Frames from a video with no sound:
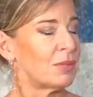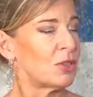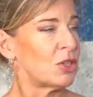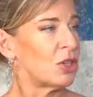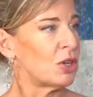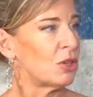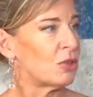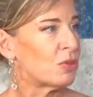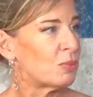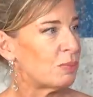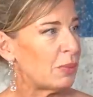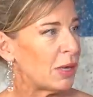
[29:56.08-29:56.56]

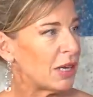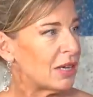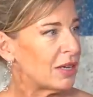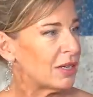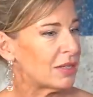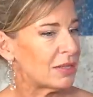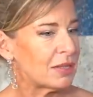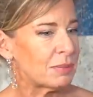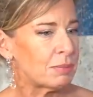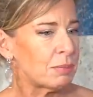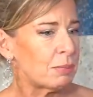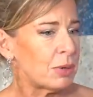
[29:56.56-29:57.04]
To,
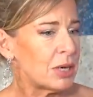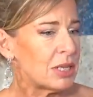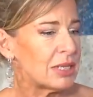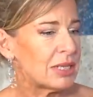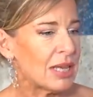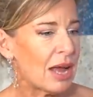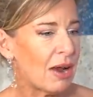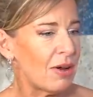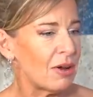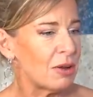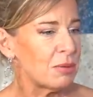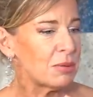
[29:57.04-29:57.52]
because
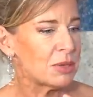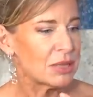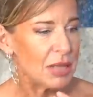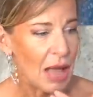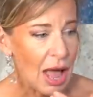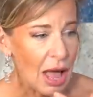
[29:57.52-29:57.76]
Prince Harry was